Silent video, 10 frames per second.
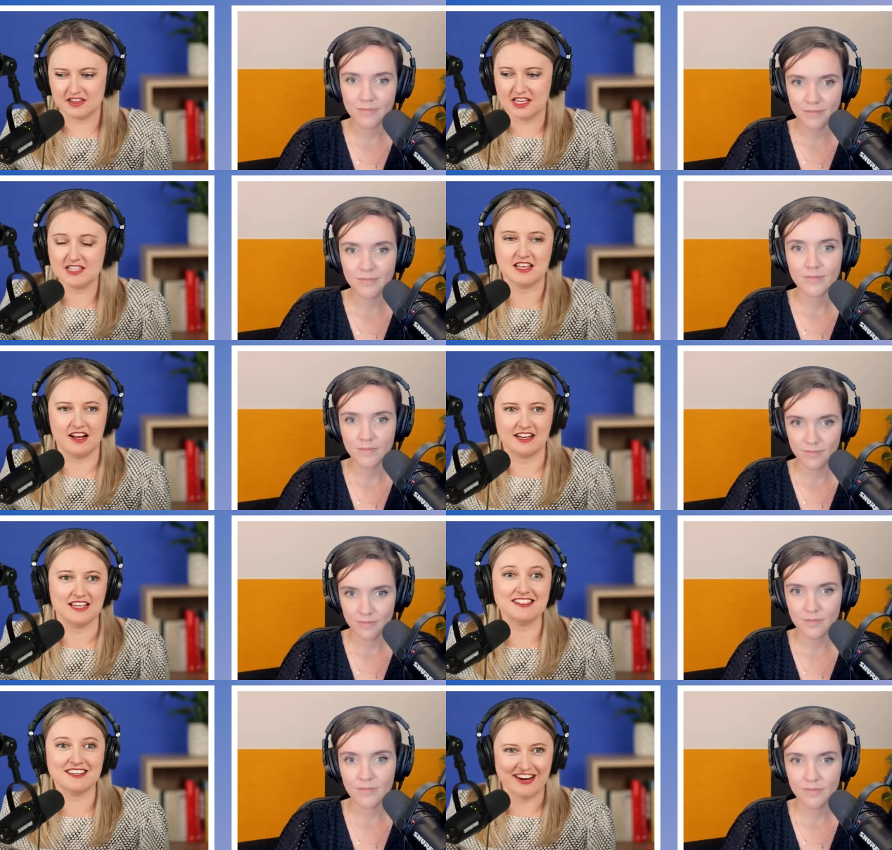Speaker 1: things that I
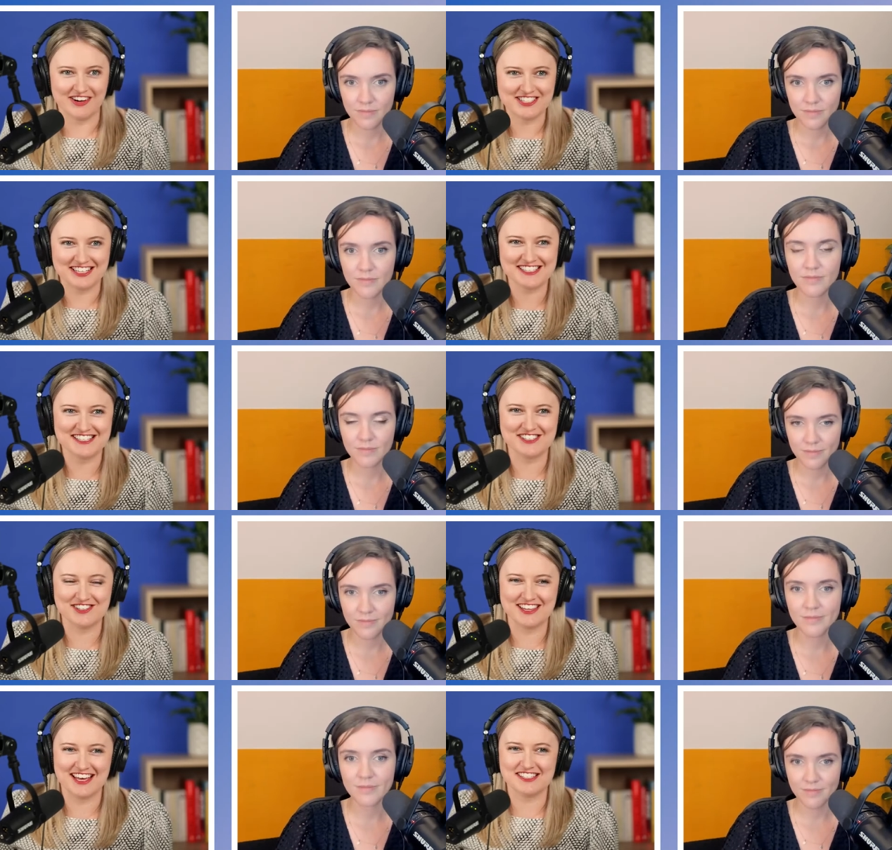guess encourage us to
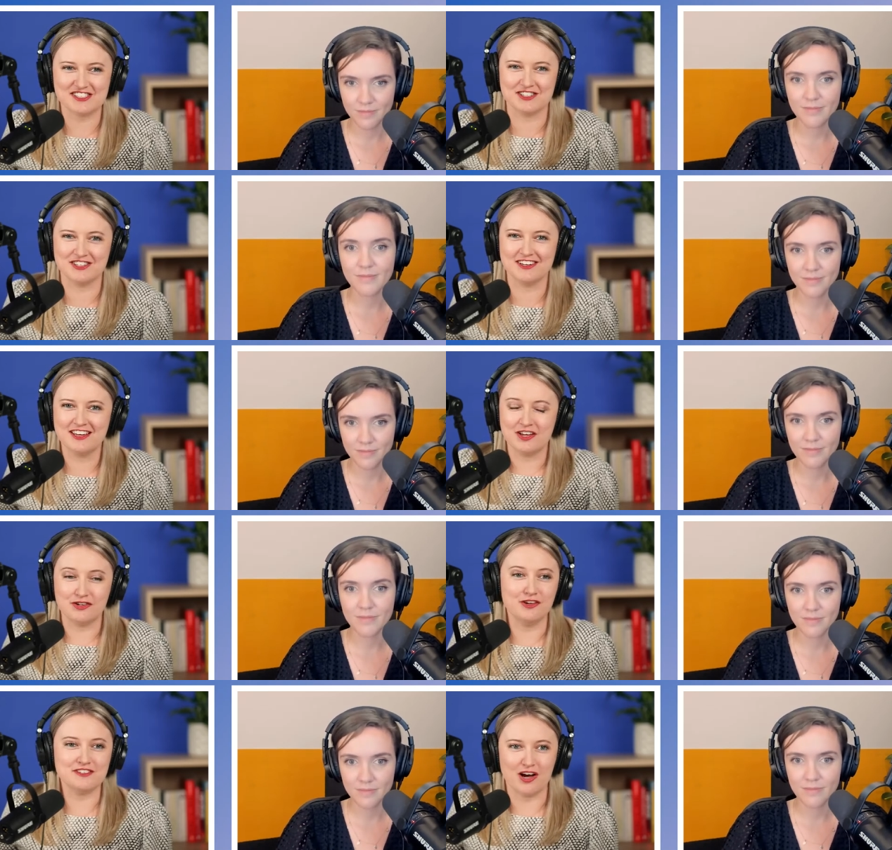do that, to
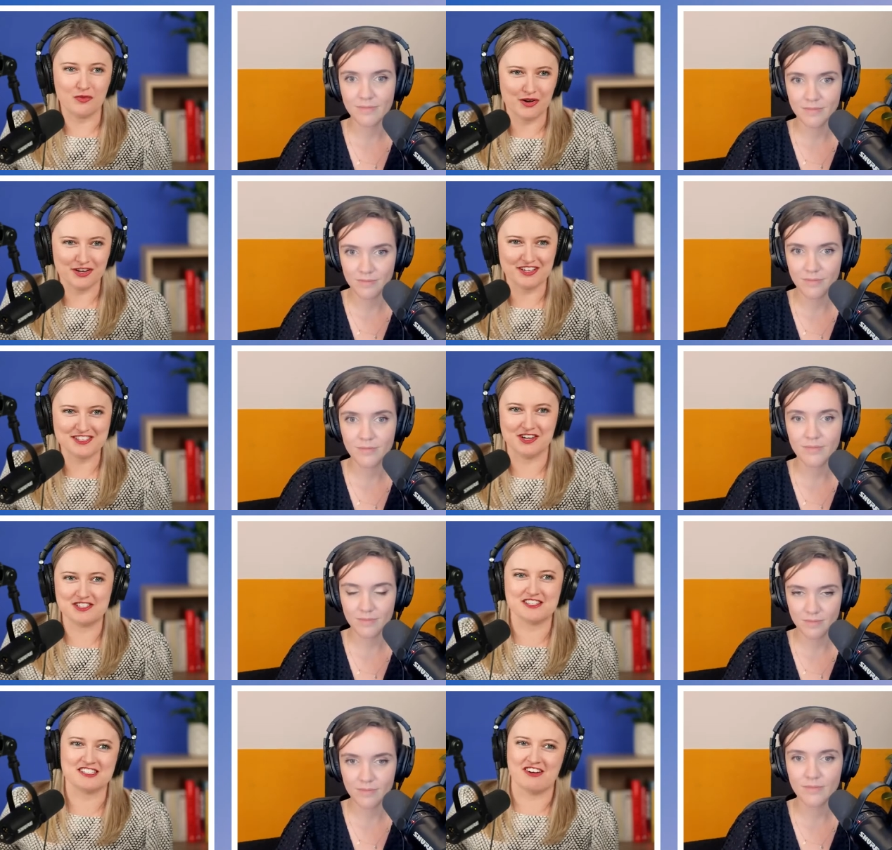use our words, not
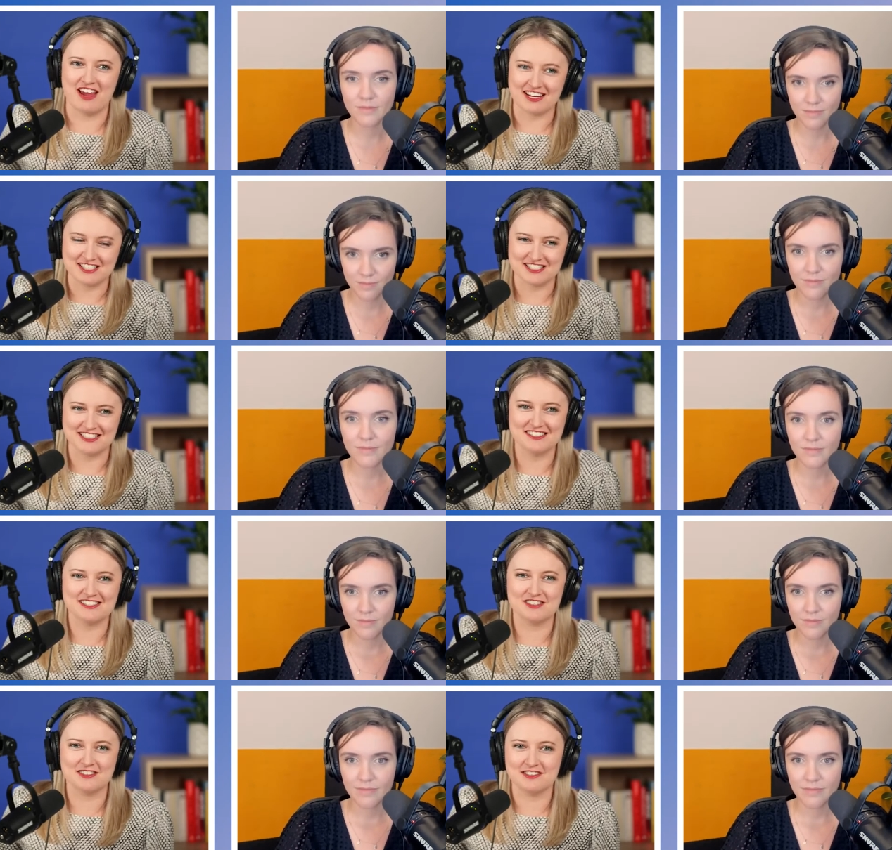just our actions,
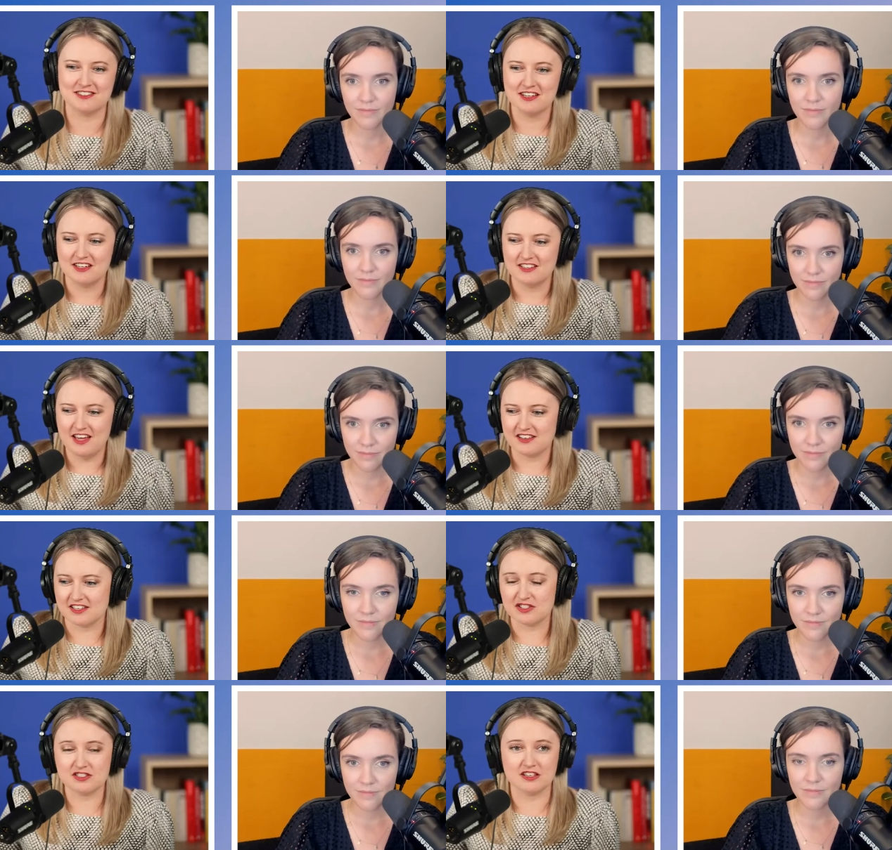to, yeah,
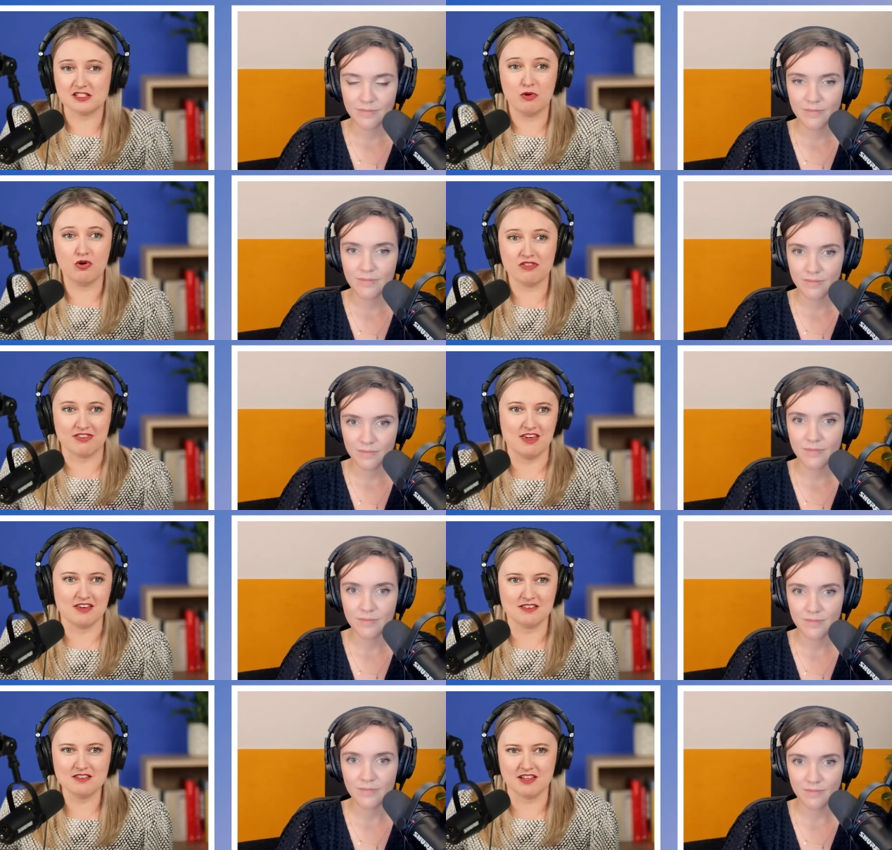such as a small
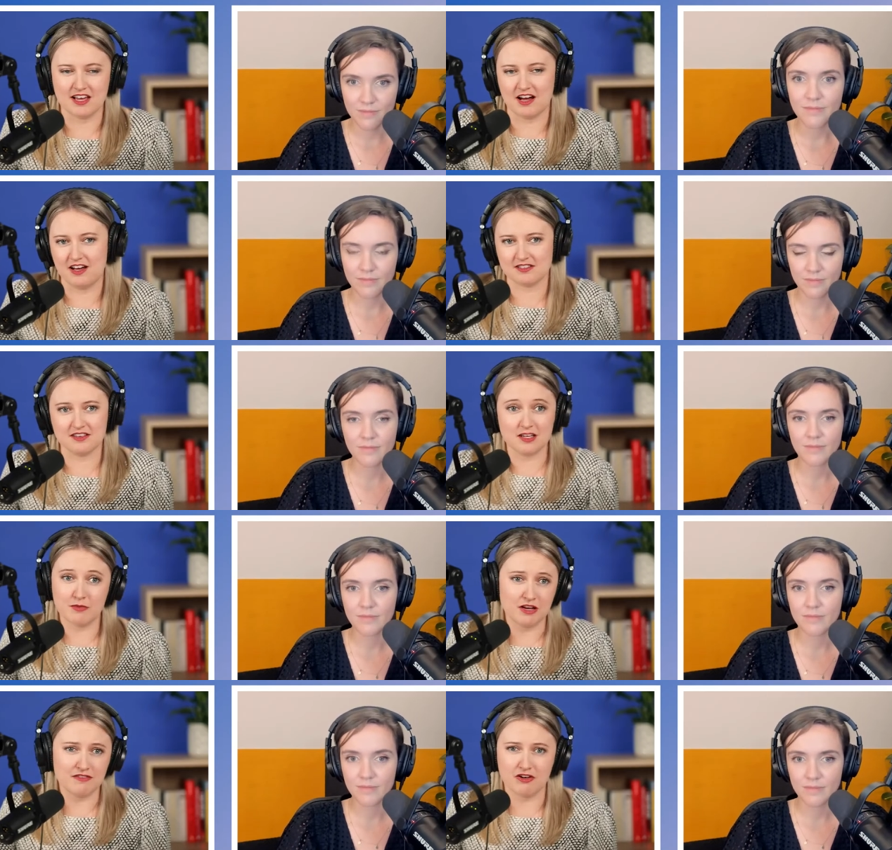thing like asking
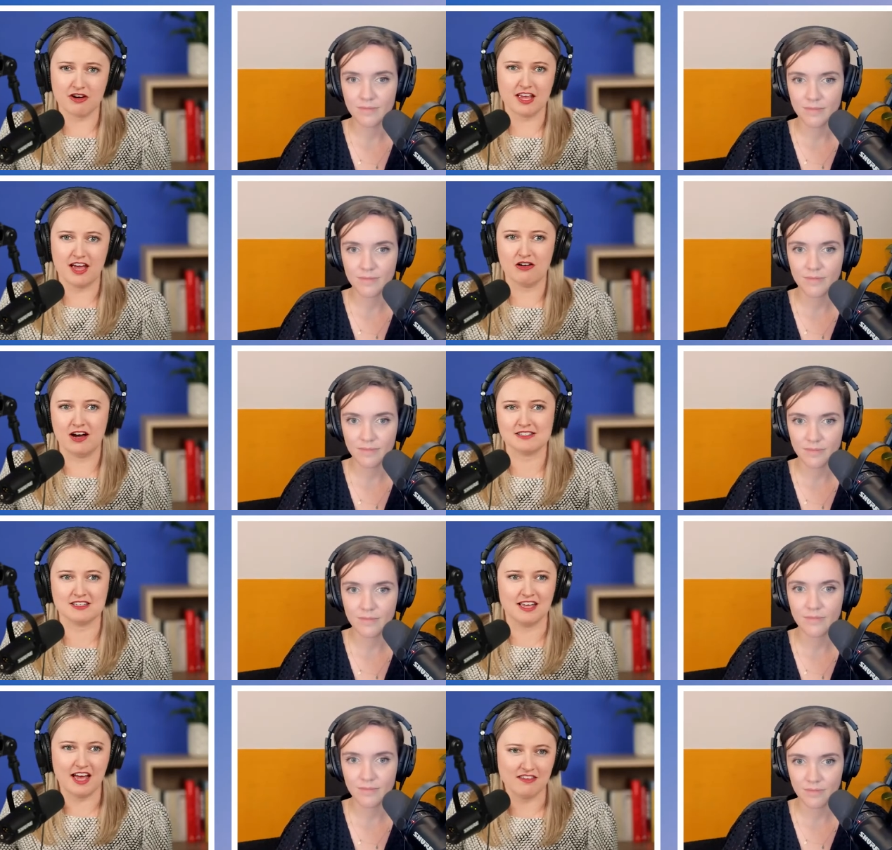someone if they're okay or
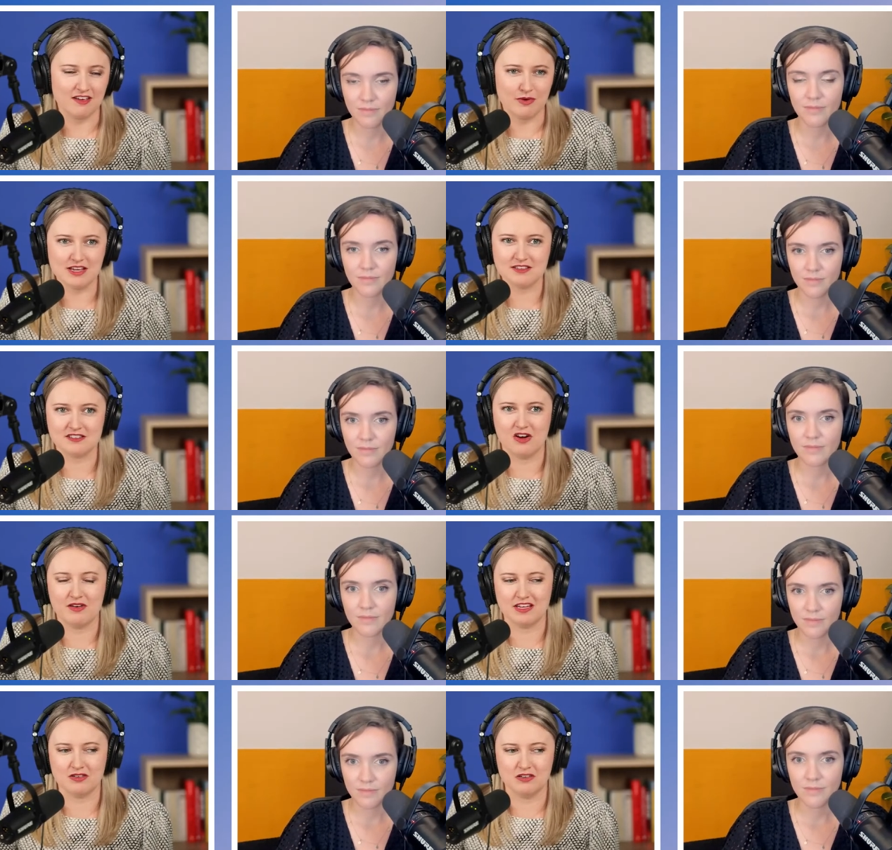asking how their week is
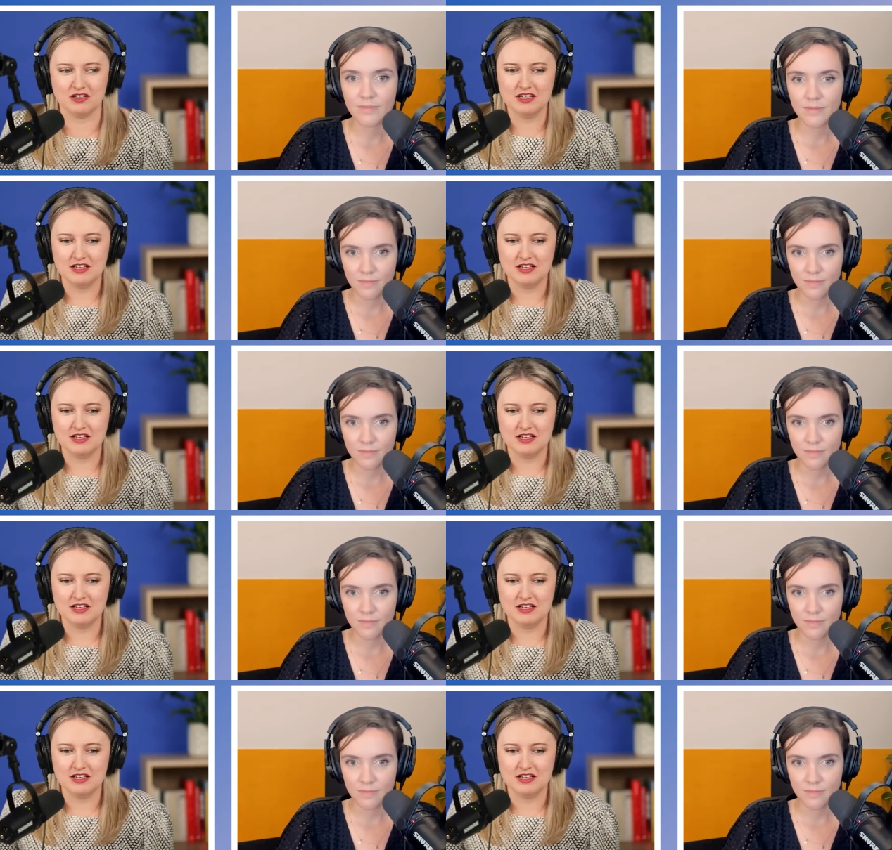going or